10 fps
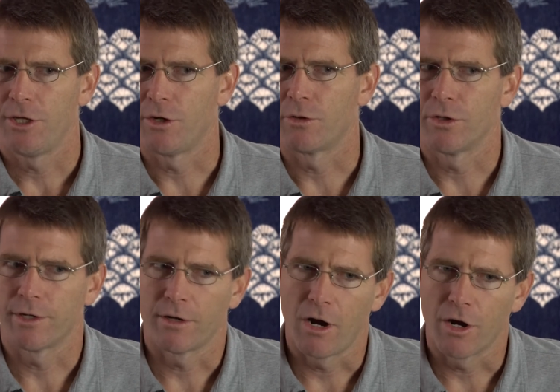you know going
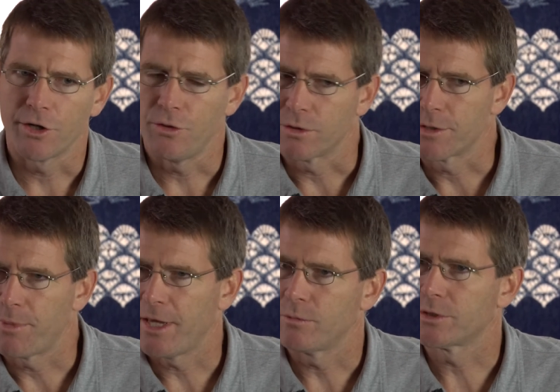to argue or
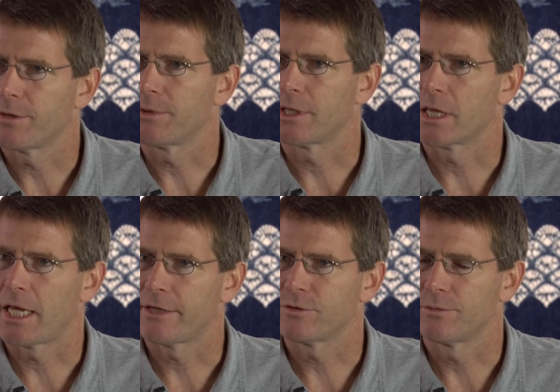debate with someone in the
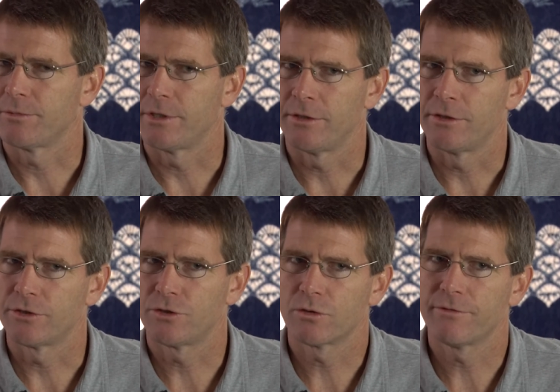classroom.
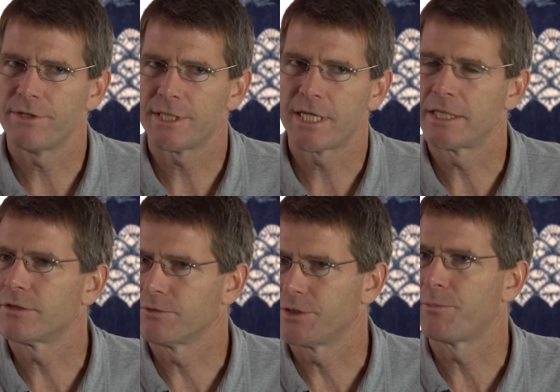There's sort of this sense
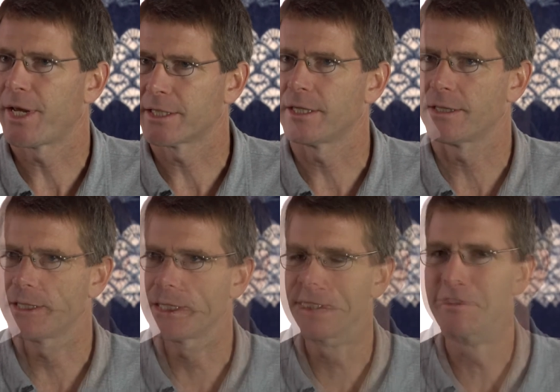of respect, I
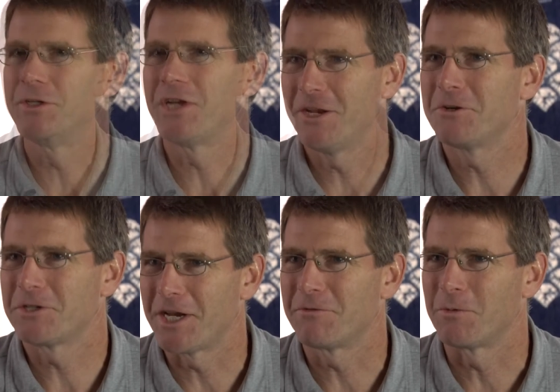think. I mean,
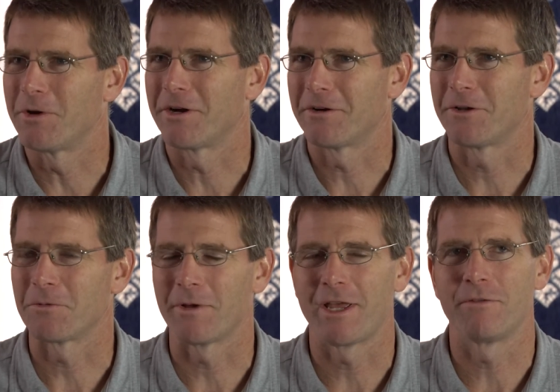gender's everywhere in a
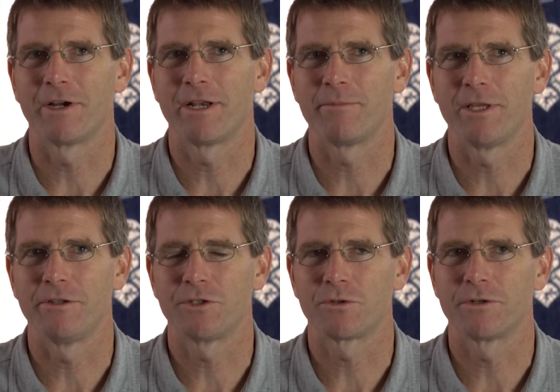way, right? I mean,
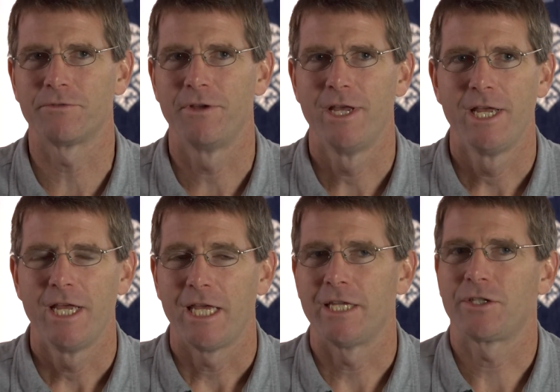these sort of
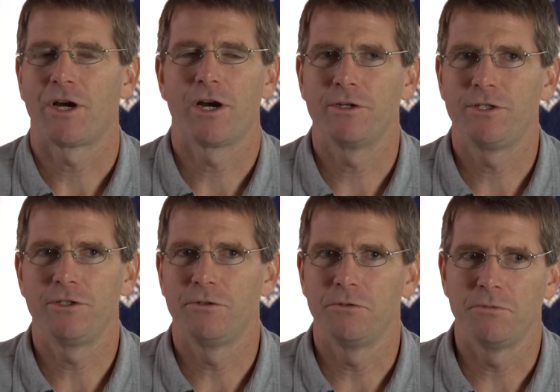it's hard
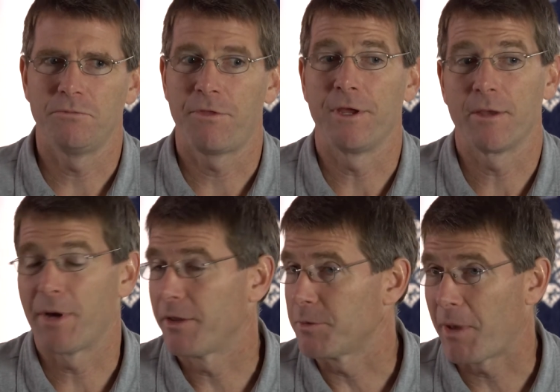to think
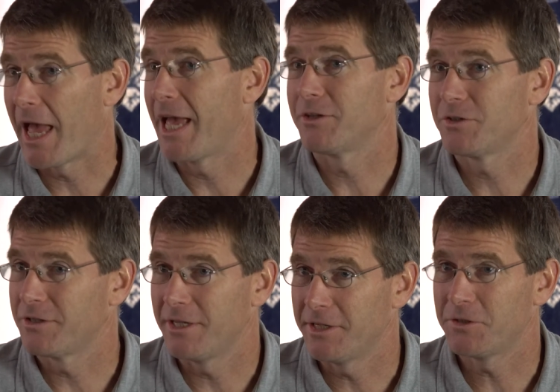about the past
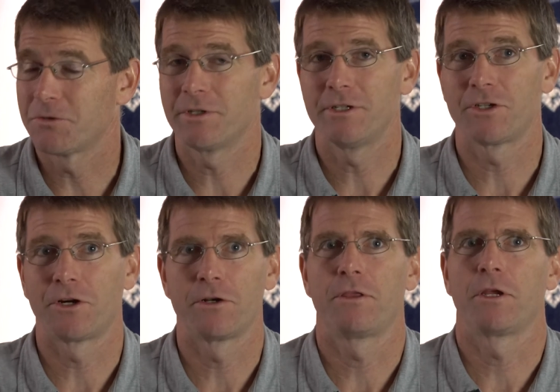history. It's
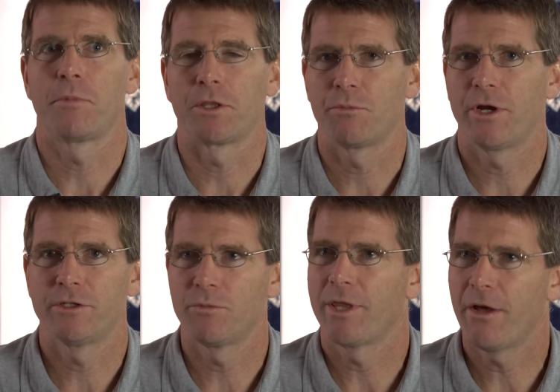hard to think about the
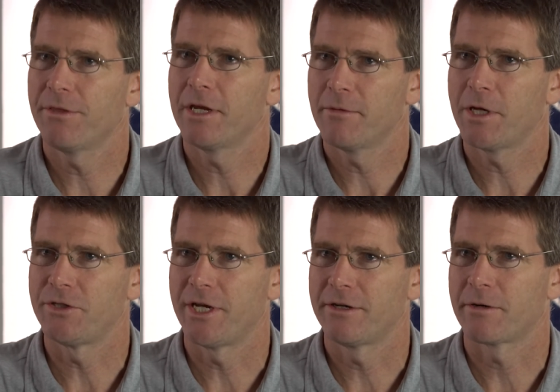present without thinking about
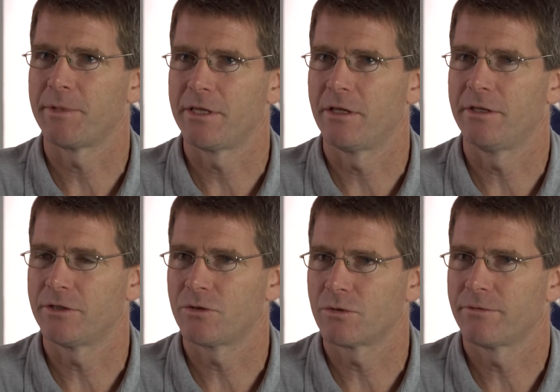gender. I mean,
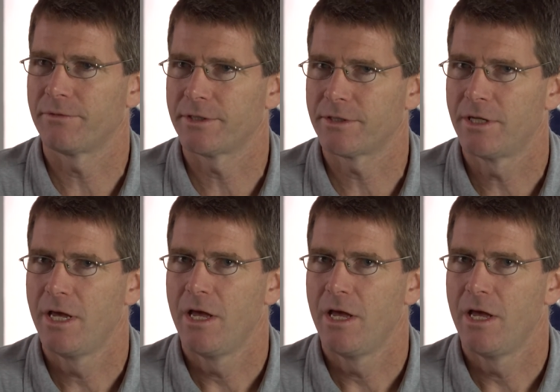it's sort of this